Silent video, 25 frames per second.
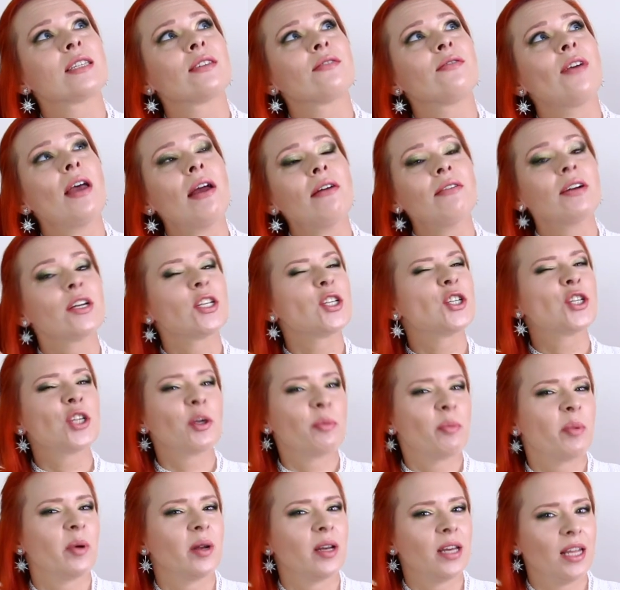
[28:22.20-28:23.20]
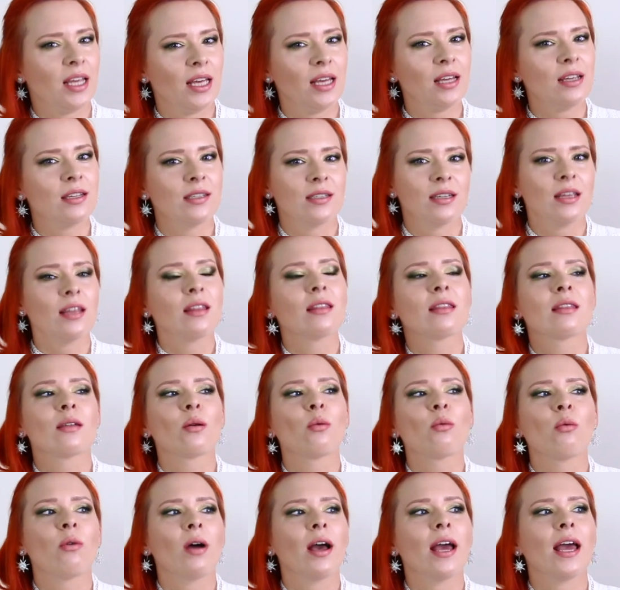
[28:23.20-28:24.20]
very Japanese in the
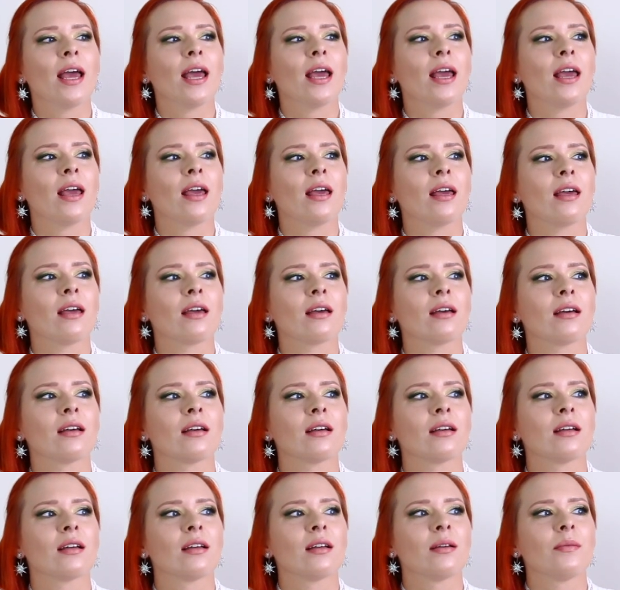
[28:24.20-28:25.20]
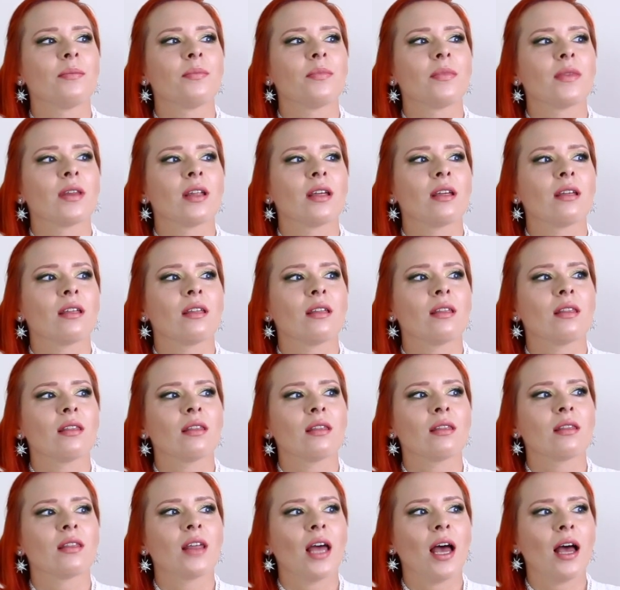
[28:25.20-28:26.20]
way
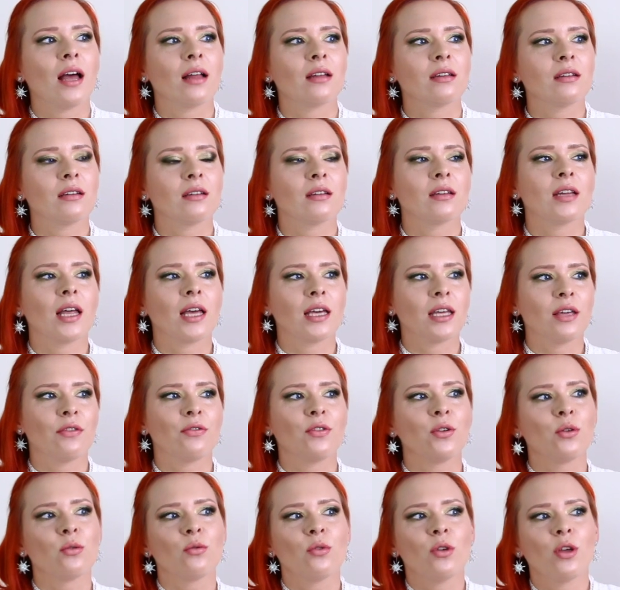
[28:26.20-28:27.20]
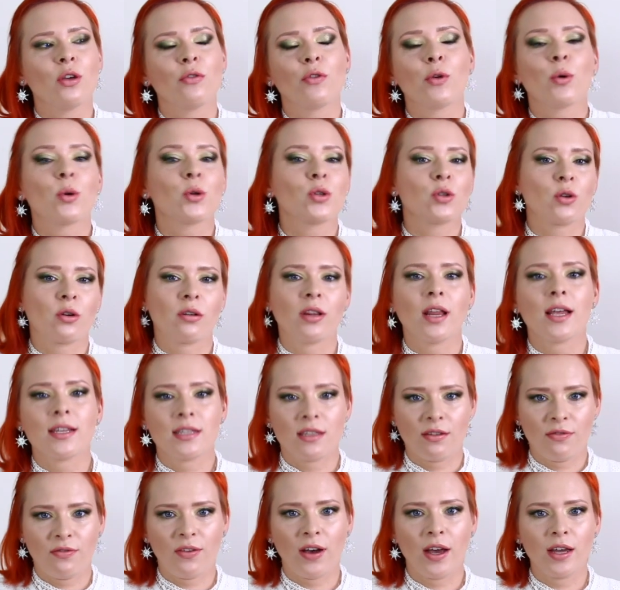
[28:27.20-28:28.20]
that, like, if you want to
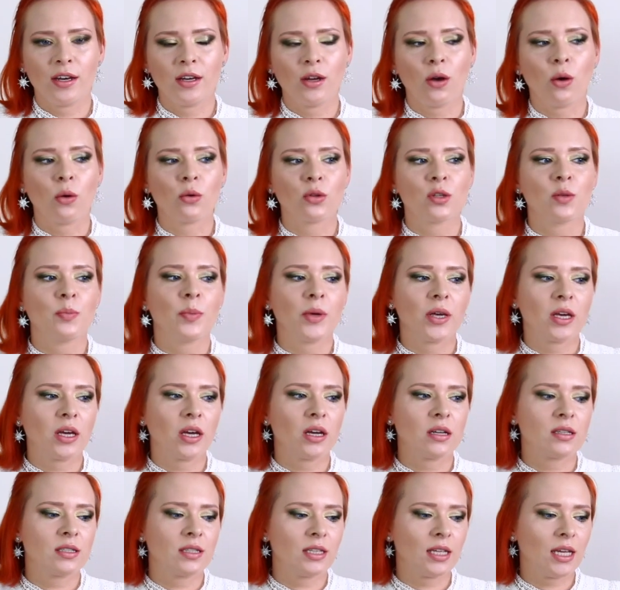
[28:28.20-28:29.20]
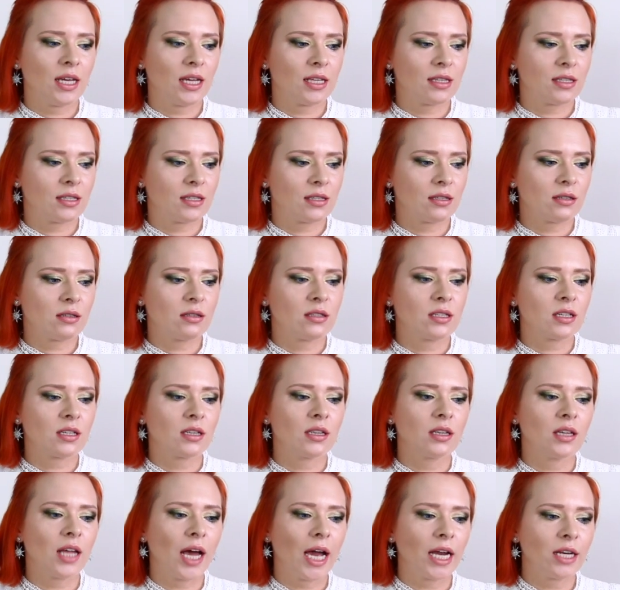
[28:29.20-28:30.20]
classify notes, because it's
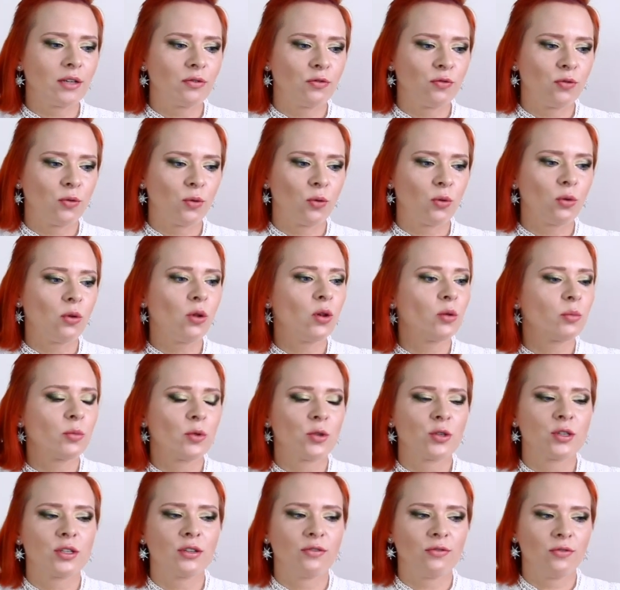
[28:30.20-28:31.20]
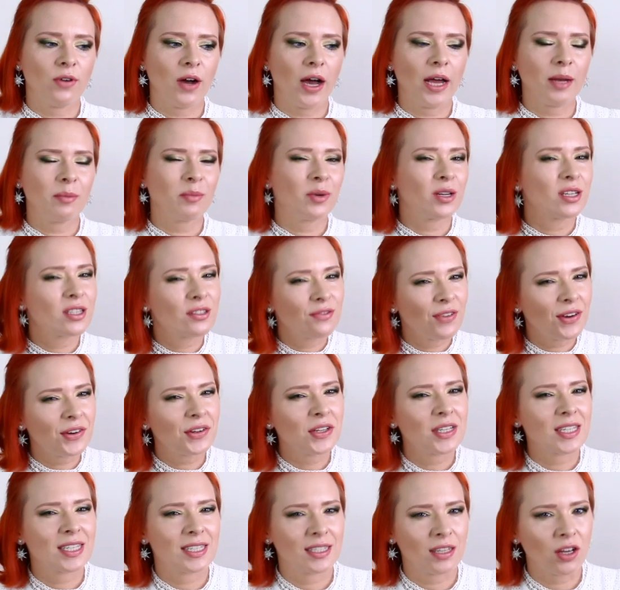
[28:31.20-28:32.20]
delightful, almost divine, but it's
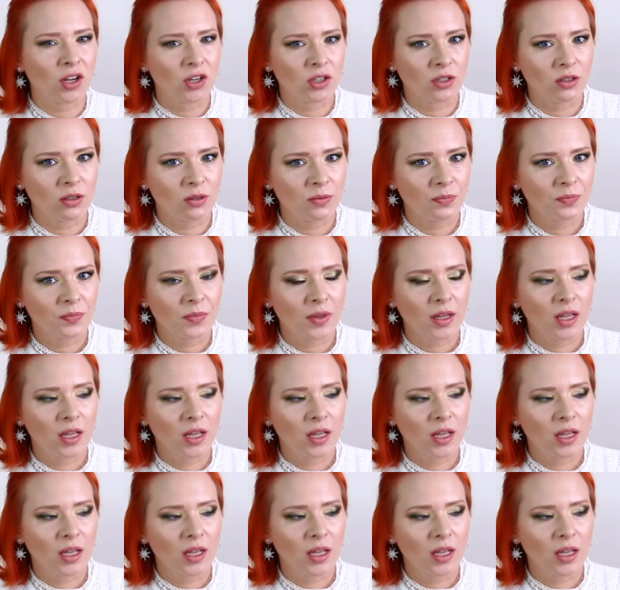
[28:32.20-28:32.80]
very subtle.